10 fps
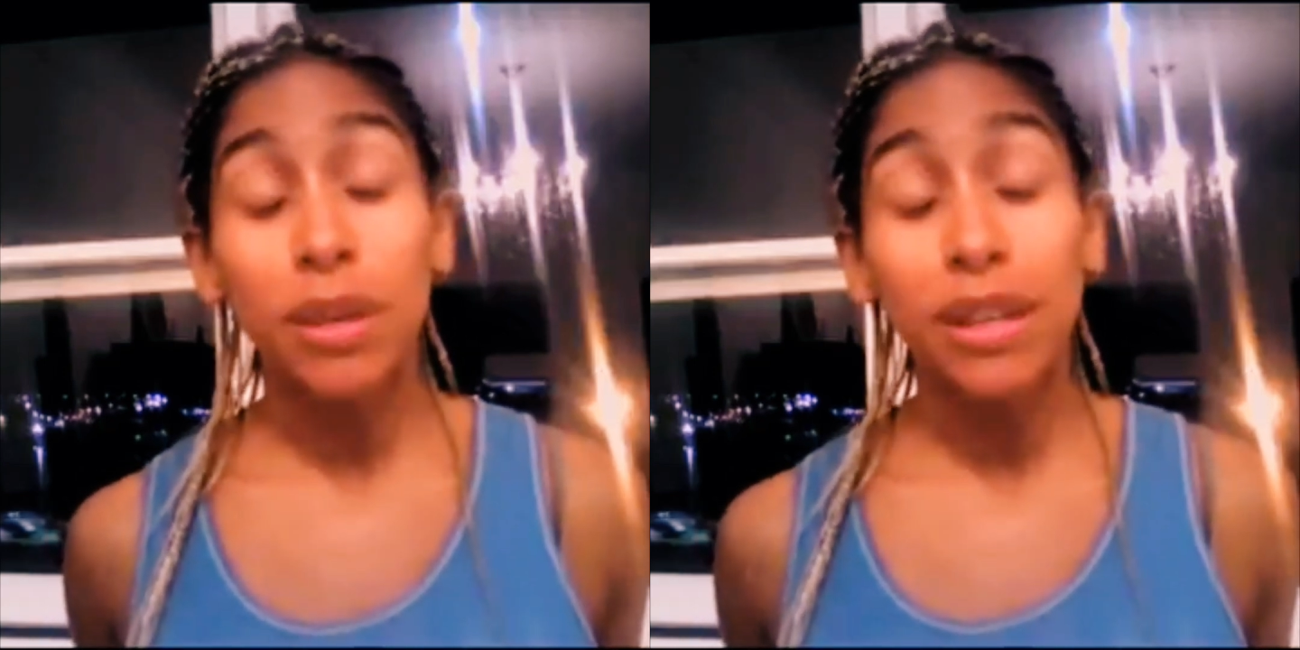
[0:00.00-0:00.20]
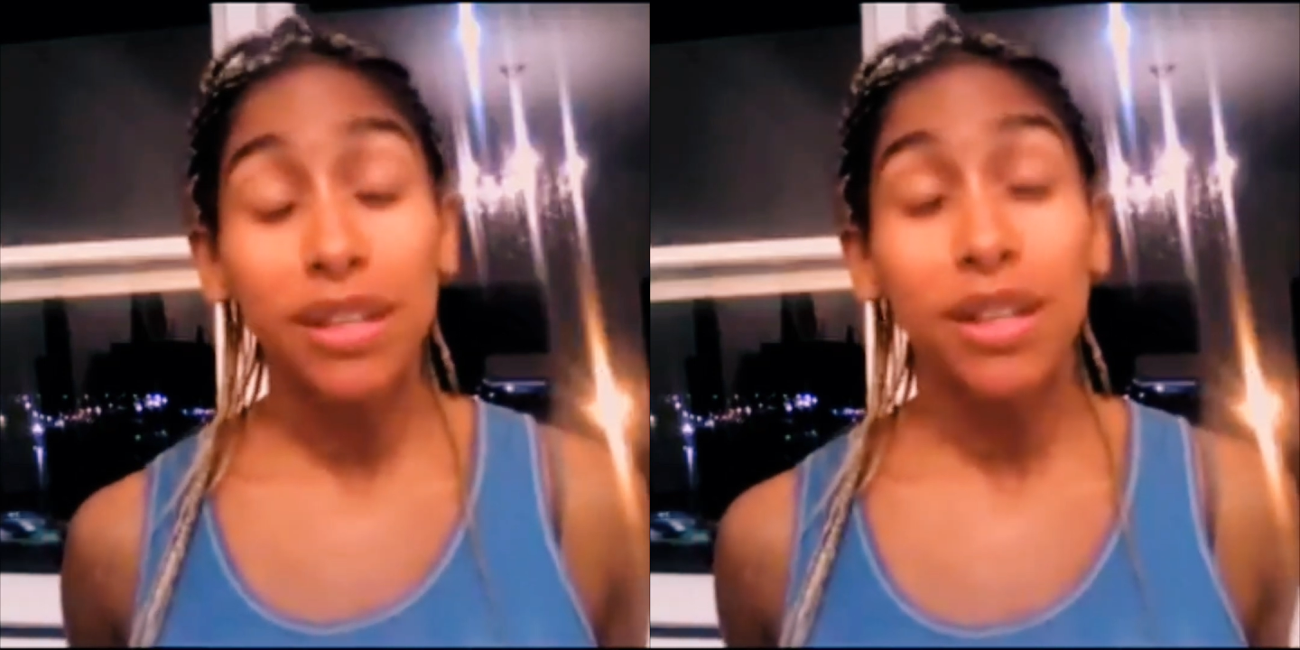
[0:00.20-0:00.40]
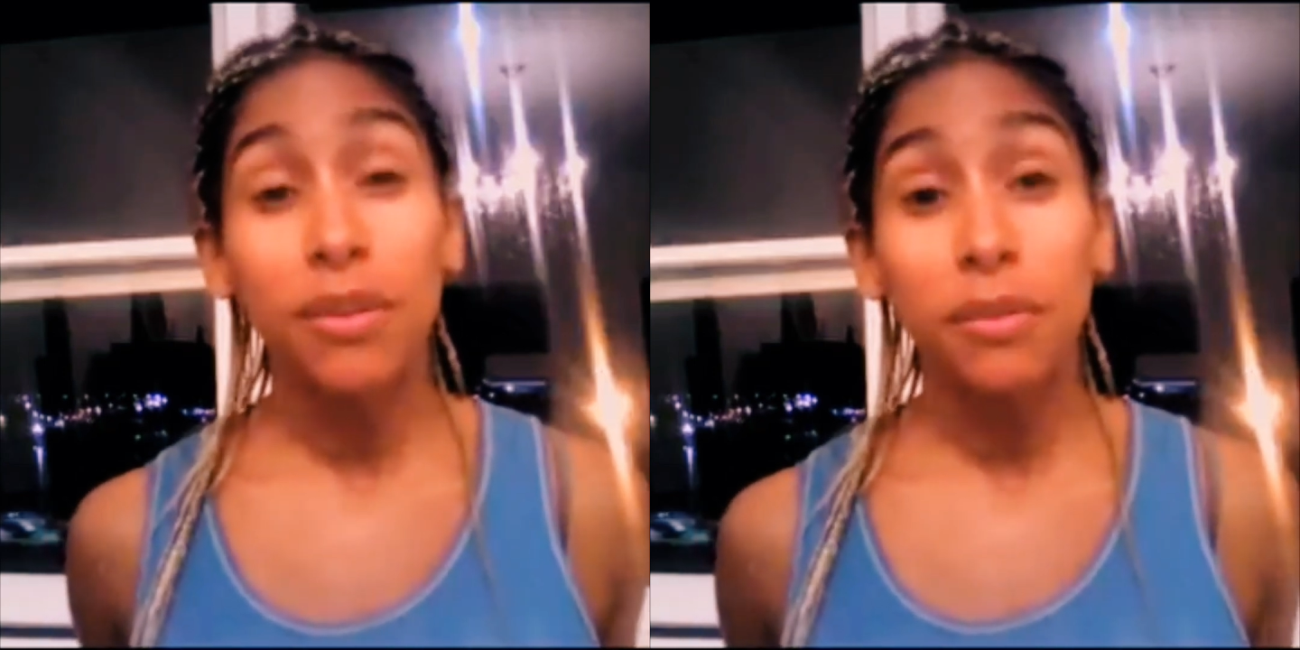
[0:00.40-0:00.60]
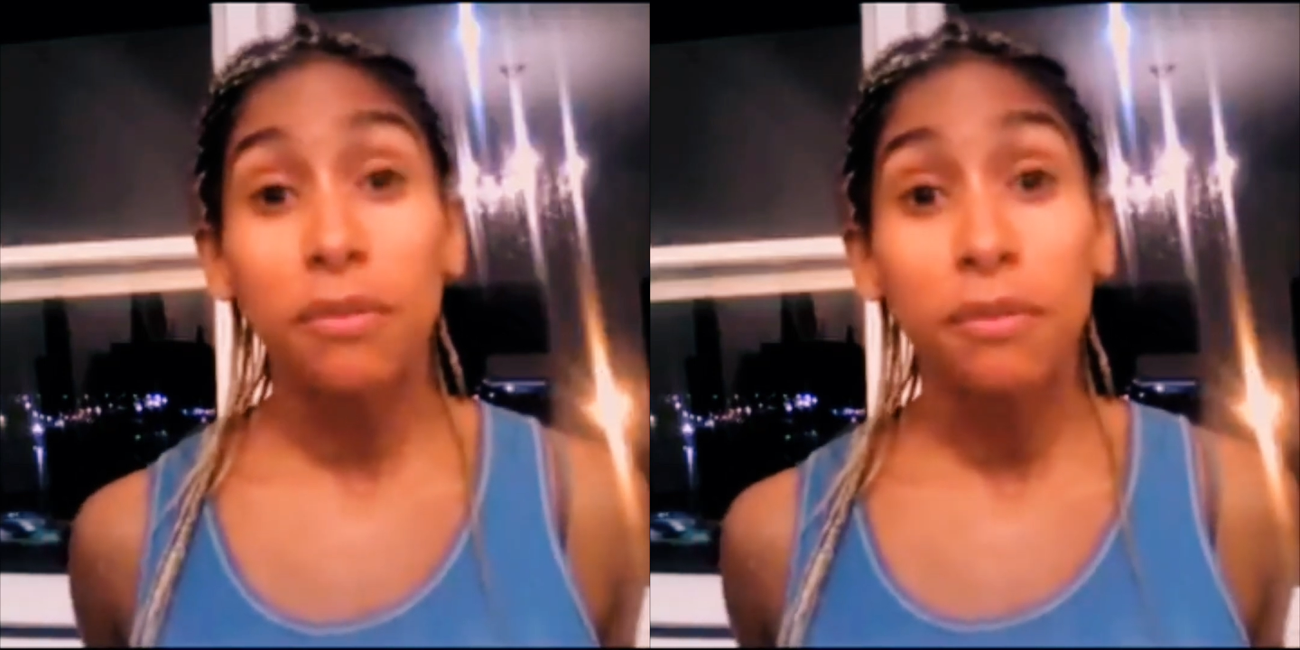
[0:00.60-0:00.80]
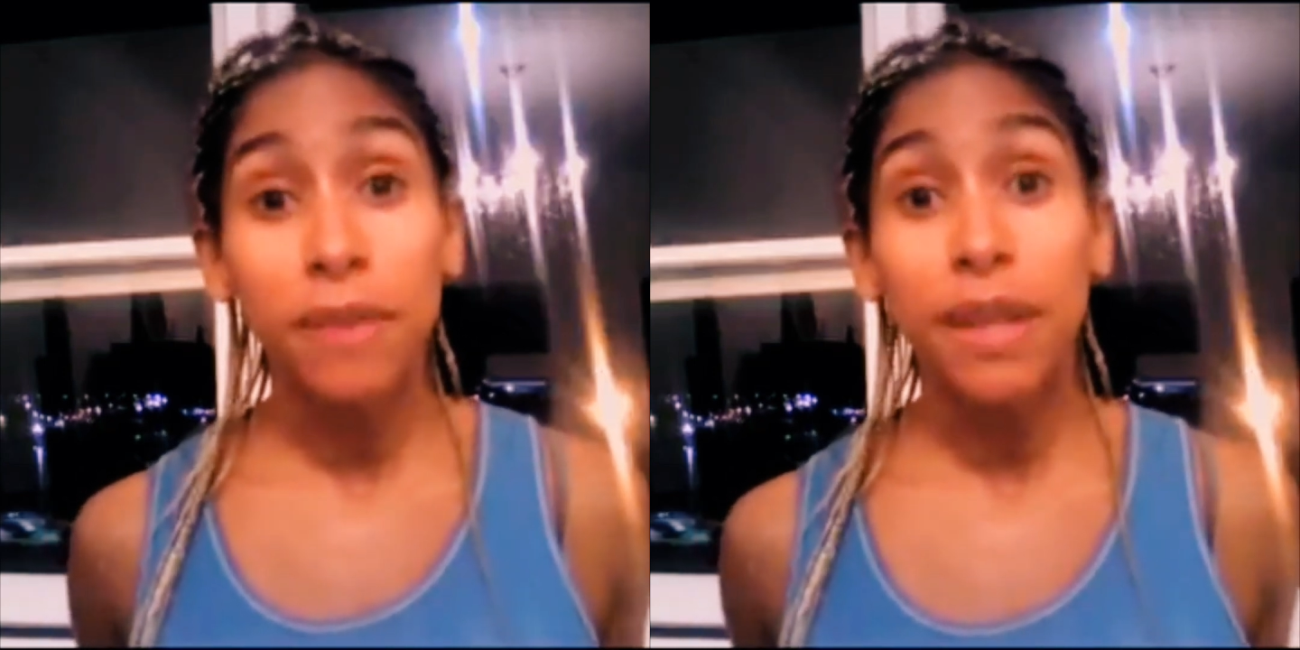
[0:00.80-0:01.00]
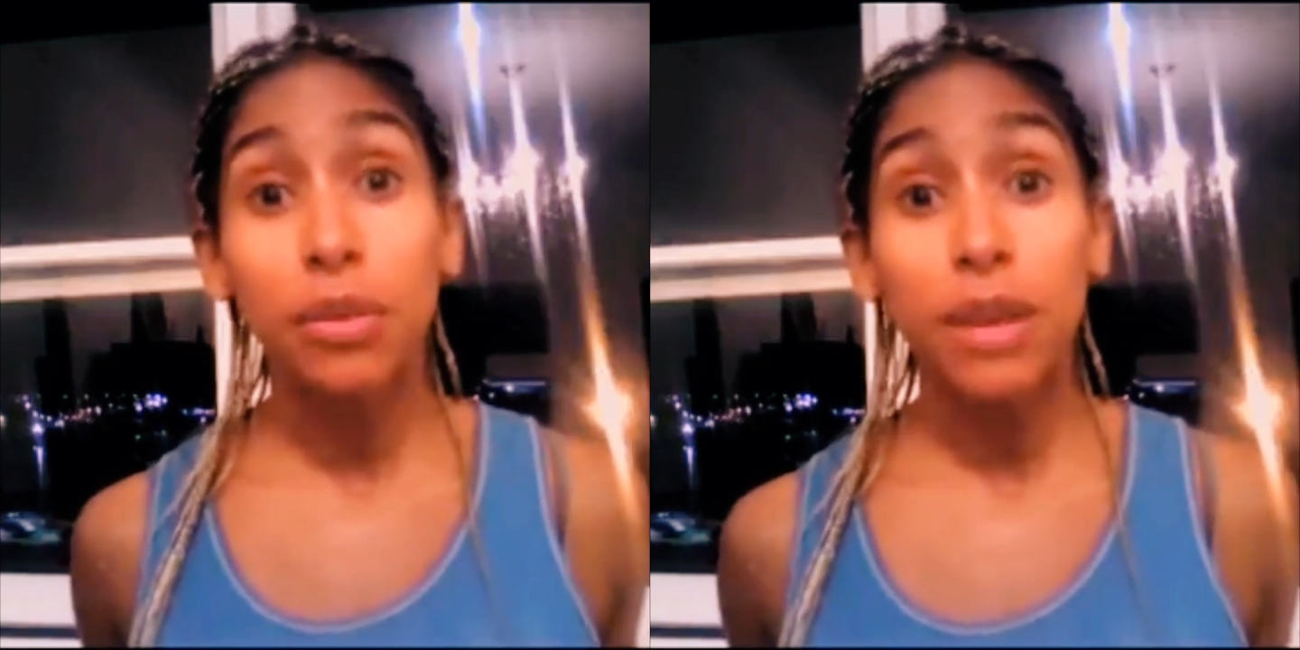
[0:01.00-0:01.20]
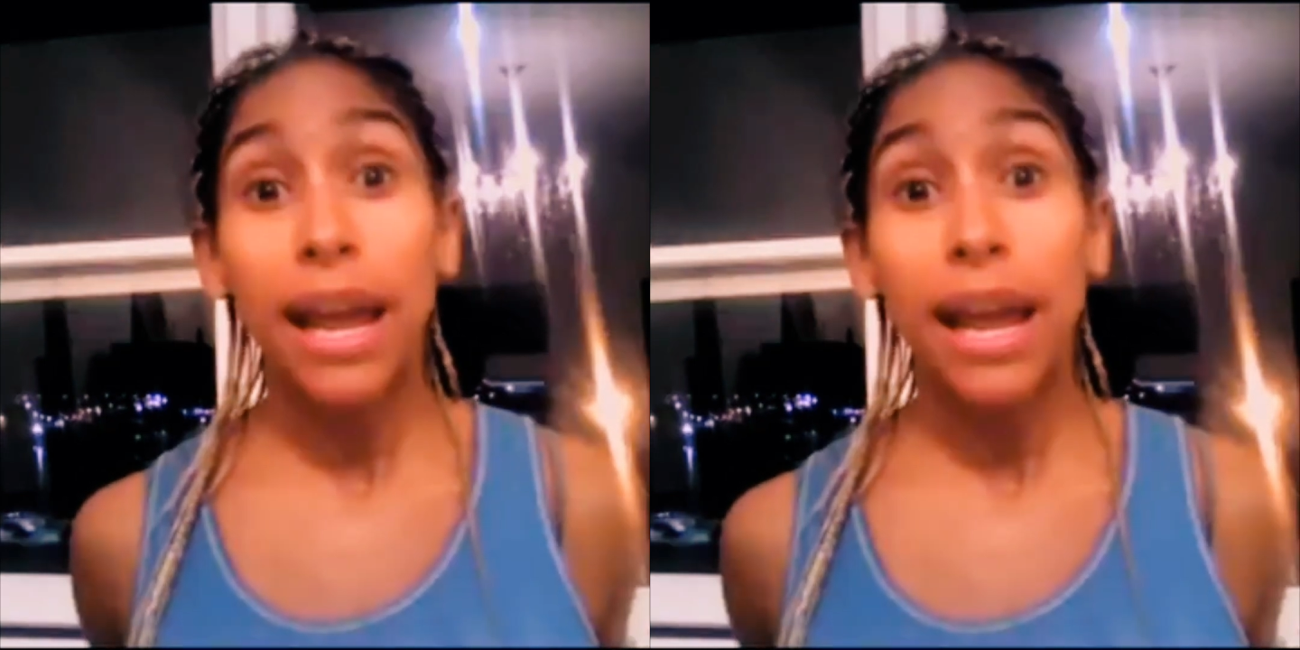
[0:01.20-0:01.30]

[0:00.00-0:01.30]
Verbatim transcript: because they don't feel